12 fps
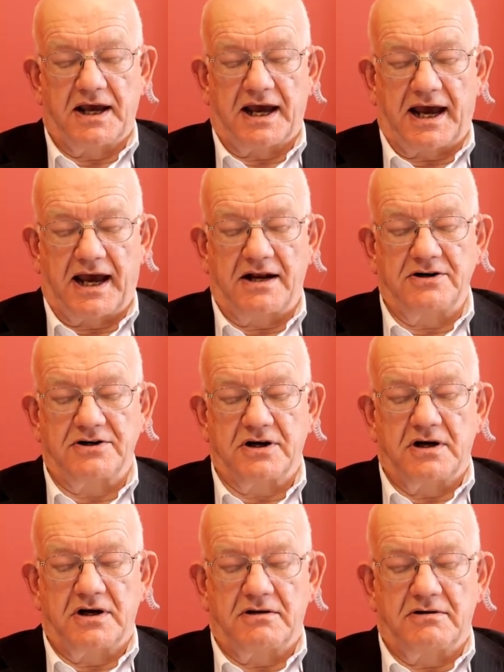And
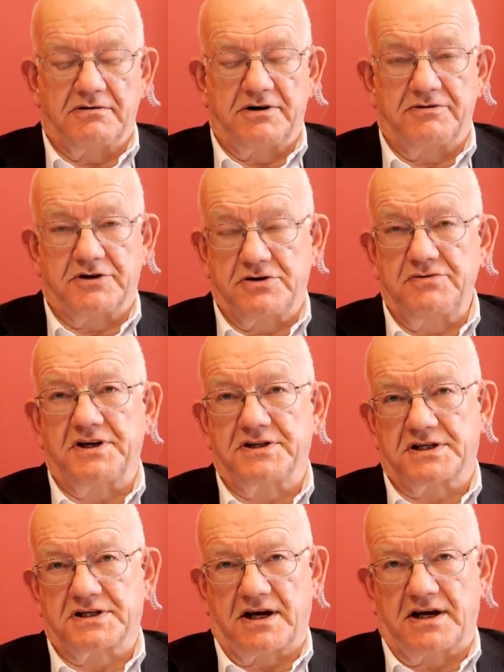there are two things to
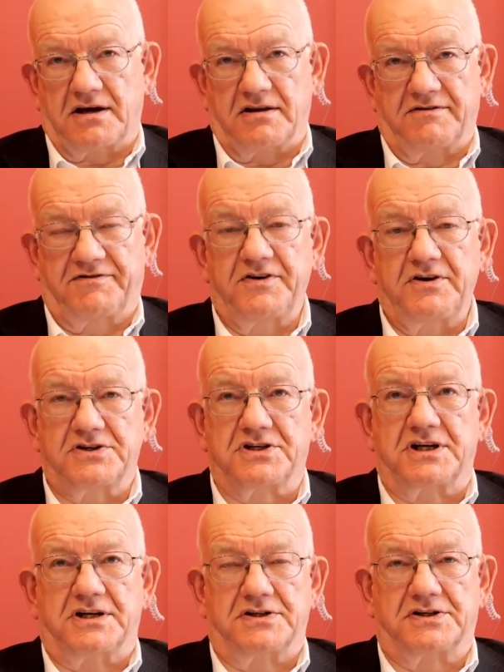say here. The first
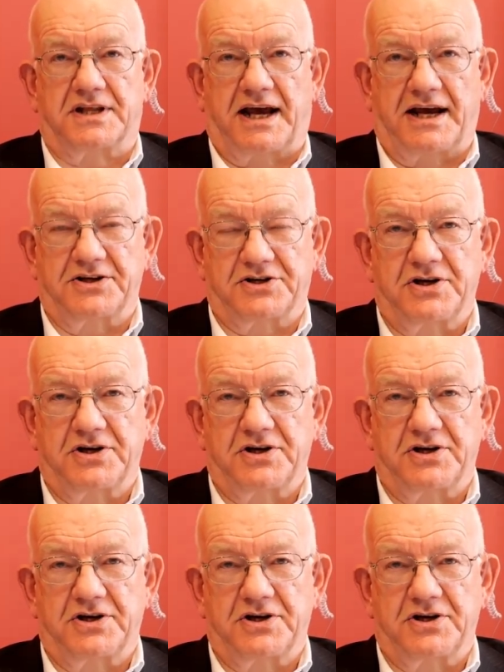is that